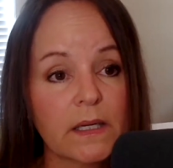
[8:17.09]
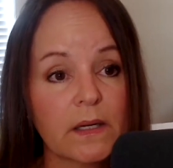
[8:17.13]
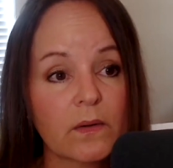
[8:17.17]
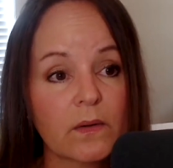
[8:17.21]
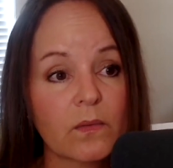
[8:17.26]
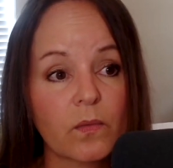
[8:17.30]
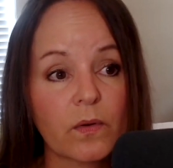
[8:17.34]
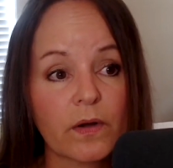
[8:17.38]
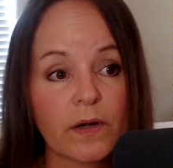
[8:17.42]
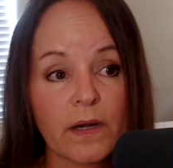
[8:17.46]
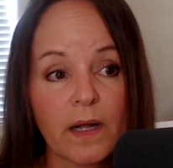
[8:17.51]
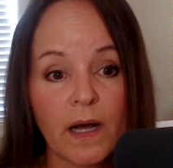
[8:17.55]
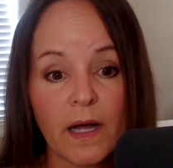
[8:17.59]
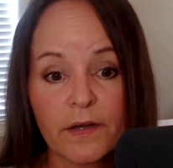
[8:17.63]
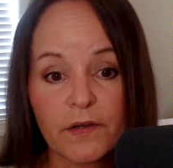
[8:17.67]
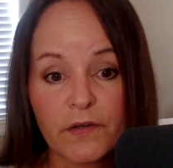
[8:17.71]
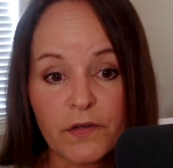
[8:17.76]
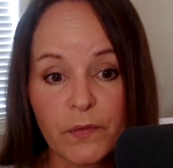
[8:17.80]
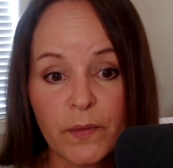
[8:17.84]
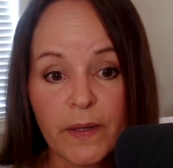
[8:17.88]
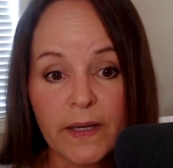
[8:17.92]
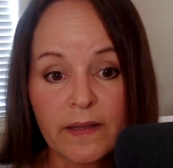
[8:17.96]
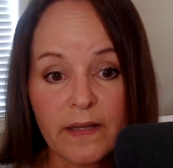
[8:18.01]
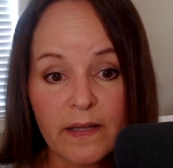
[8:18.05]
We're not
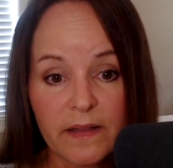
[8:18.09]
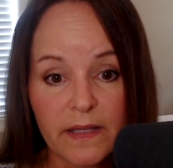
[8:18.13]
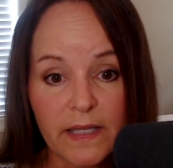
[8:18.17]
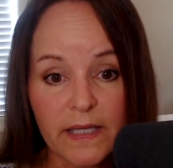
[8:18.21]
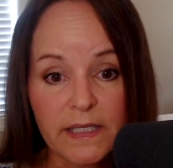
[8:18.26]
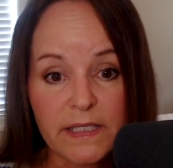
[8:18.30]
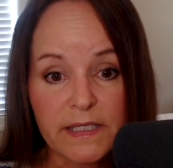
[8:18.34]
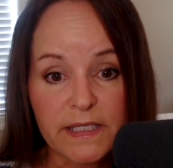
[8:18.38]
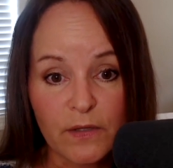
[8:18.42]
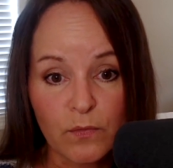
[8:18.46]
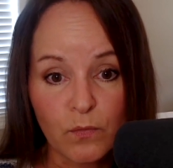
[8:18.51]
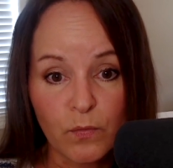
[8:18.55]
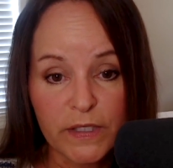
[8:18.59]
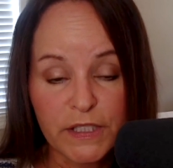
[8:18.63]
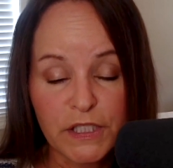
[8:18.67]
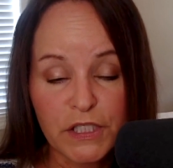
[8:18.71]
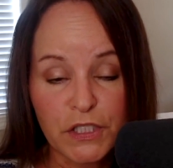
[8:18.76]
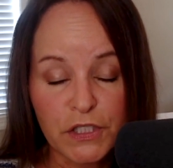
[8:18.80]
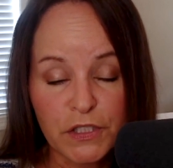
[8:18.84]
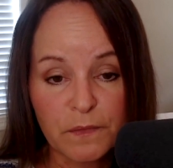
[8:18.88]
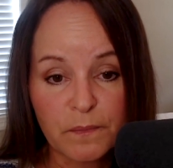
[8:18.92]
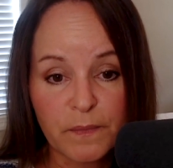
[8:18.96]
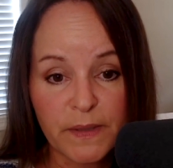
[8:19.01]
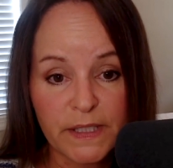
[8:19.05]
doing the things that we
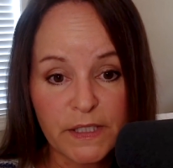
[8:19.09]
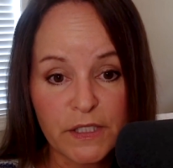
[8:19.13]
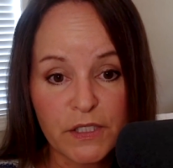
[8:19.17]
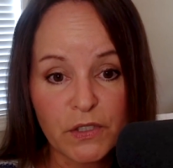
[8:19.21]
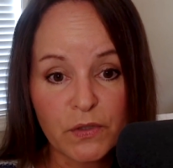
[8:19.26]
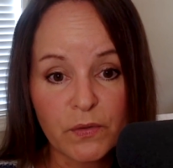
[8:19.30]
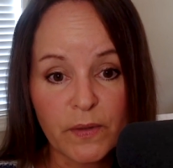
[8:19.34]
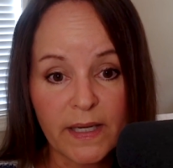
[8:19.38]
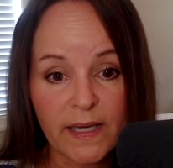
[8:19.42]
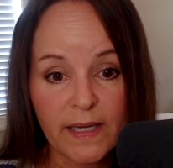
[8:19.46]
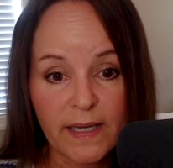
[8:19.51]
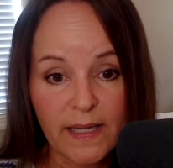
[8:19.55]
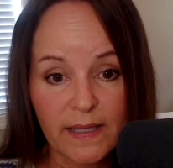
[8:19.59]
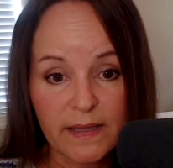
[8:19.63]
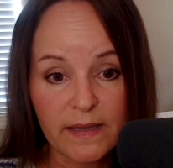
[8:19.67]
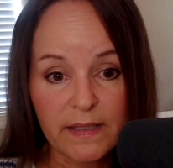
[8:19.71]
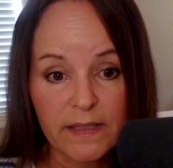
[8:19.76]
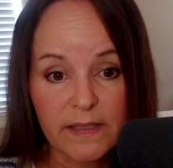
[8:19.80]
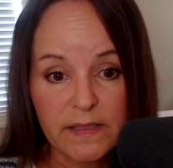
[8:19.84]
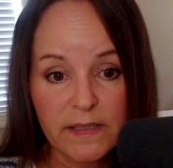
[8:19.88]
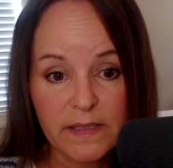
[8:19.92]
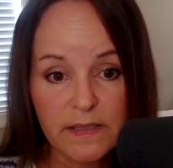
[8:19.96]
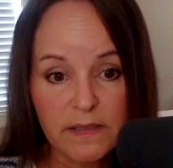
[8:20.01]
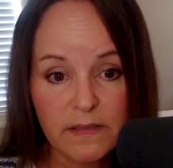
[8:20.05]
should be doing at
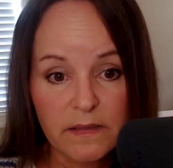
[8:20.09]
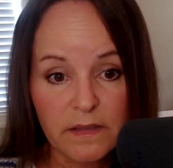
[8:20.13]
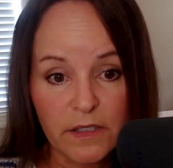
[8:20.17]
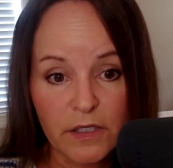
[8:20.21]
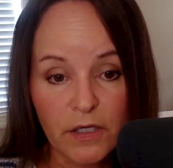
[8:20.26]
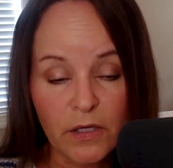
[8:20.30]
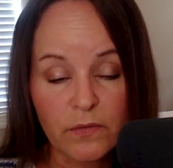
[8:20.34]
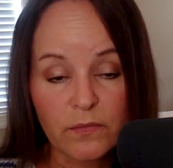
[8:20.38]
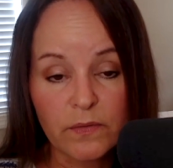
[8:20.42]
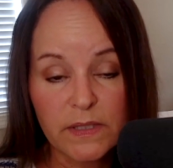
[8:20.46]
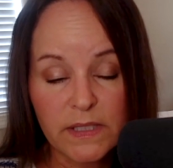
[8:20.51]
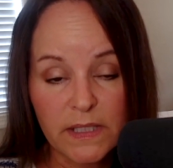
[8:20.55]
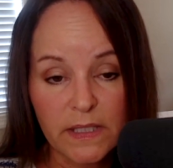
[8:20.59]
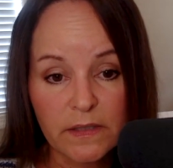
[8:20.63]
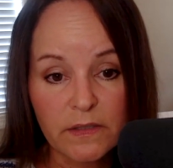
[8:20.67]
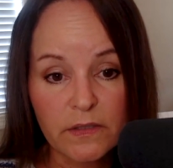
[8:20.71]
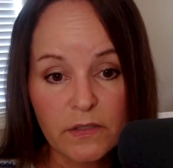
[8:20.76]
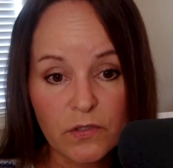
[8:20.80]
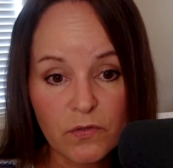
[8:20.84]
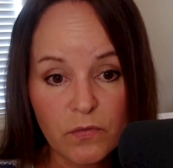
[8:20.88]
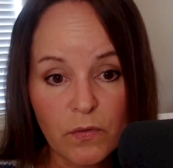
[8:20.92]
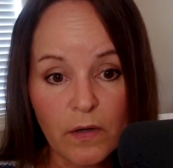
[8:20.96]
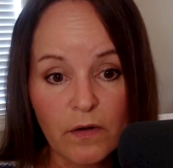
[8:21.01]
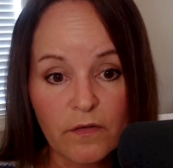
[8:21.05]
this, 10 to
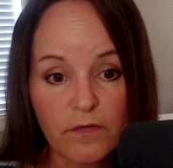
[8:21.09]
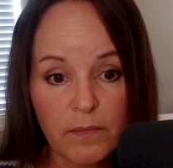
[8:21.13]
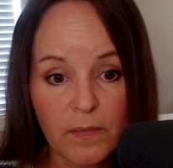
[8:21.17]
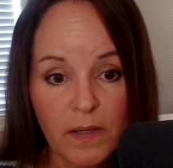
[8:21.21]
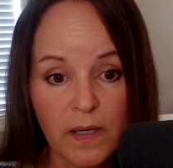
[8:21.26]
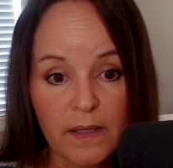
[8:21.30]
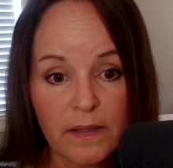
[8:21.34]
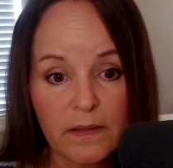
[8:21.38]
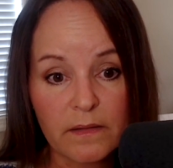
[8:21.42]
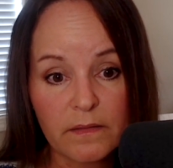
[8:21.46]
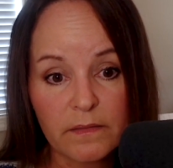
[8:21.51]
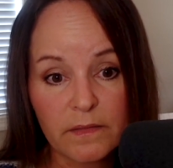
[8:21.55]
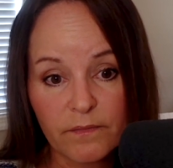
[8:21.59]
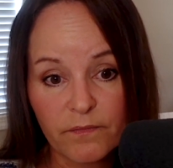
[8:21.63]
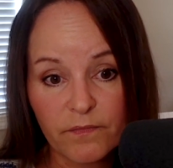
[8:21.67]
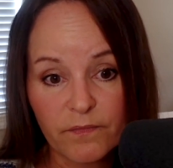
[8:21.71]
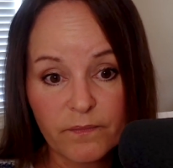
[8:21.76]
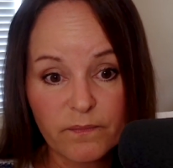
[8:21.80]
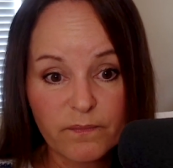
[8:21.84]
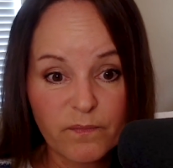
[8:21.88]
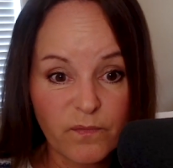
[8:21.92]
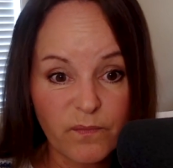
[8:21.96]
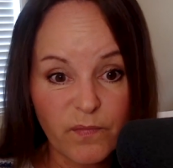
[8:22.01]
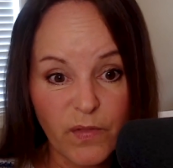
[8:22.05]
12 month,
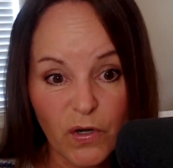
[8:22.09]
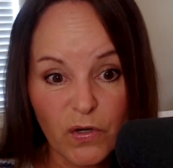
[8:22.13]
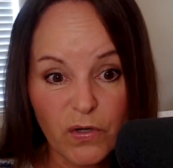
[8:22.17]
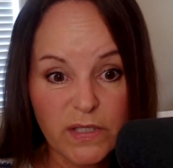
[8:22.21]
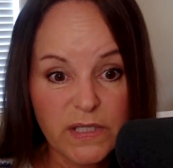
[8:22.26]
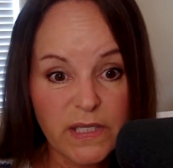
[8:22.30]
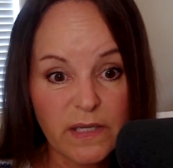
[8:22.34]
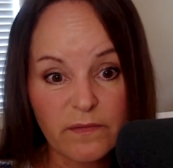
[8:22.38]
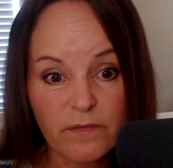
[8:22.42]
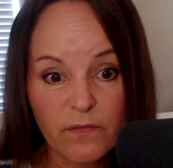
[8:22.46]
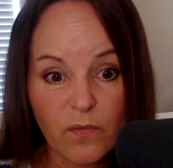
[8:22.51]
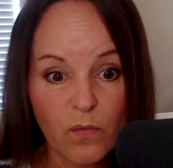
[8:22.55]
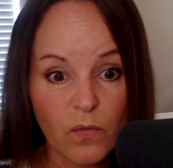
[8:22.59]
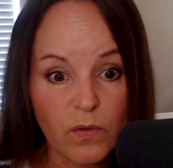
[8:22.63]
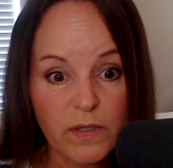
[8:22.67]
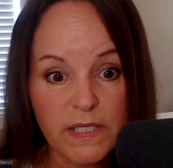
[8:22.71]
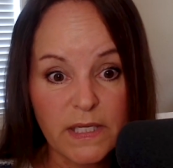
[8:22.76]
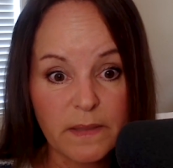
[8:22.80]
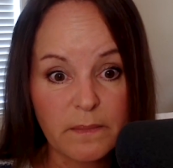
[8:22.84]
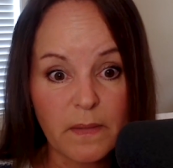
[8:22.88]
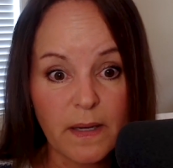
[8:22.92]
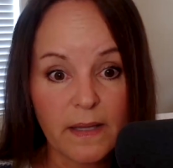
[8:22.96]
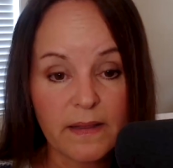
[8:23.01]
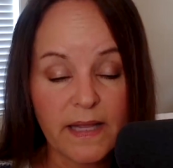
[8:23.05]
13,
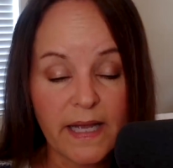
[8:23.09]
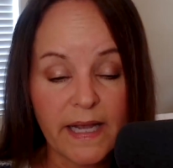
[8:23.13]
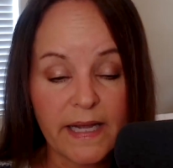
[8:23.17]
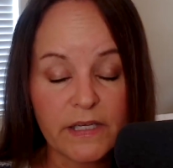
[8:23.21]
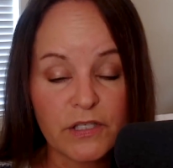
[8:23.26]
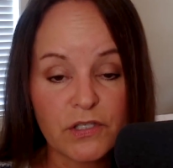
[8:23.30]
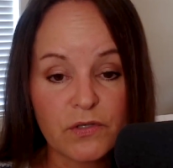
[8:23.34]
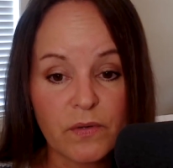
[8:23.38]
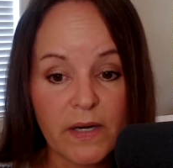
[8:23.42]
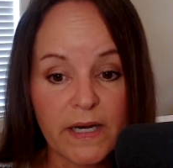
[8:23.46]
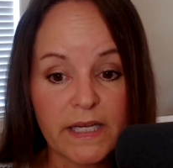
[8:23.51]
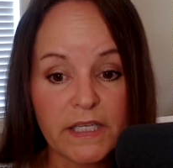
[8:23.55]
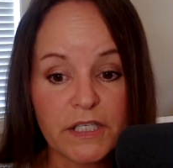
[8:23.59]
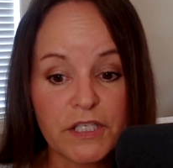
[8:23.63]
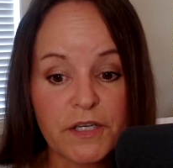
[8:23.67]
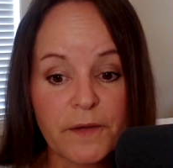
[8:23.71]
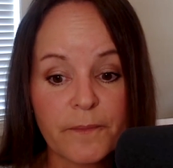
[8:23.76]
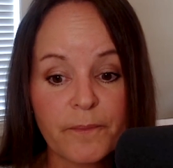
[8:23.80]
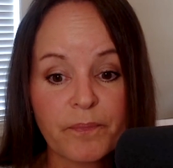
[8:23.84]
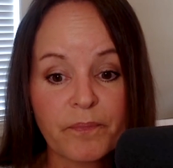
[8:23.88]
14 month age range.